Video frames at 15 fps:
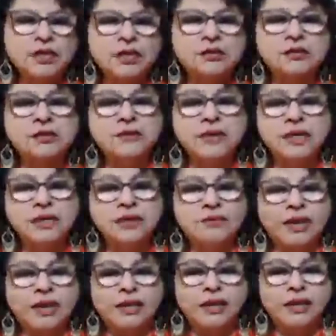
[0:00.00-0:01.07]
So
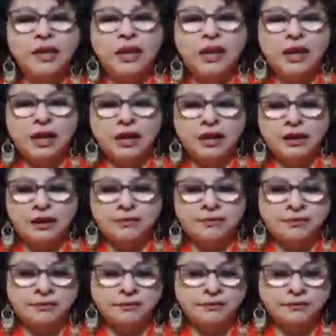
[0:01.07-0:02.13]
anyway, I
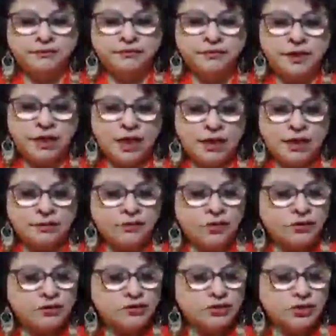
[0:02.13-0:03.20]
am
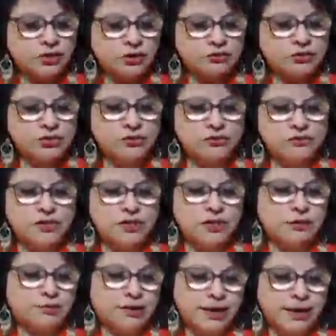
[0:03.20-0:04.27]
going to go to
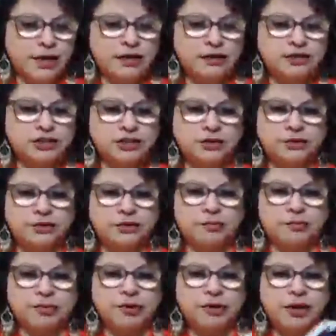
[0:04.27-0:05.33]
the biology group.
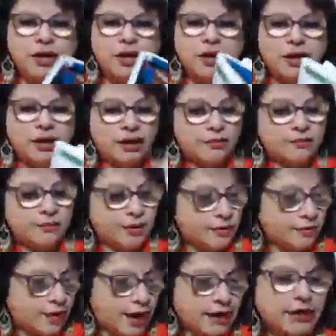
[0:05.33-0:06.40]

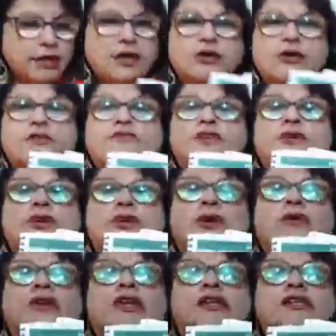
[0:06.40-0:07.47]
But right here, if you
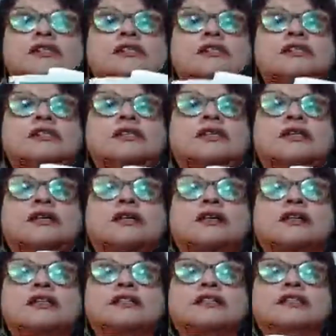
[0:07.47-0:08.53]
notice,
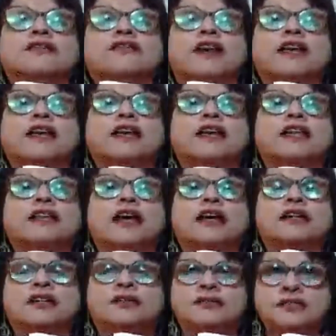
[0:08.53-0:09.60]
let's see if I can get that
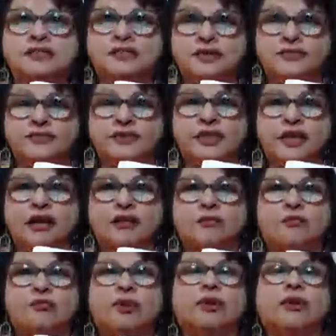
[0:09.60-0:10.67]
close enough
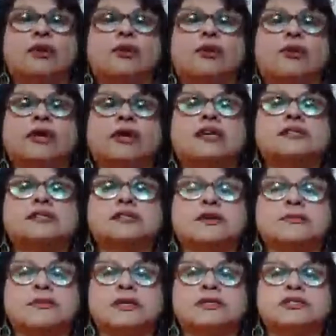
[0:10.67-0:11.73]
without blurring
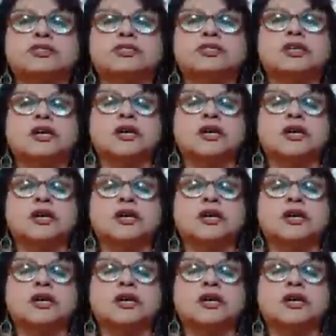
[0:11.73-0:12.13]
so much.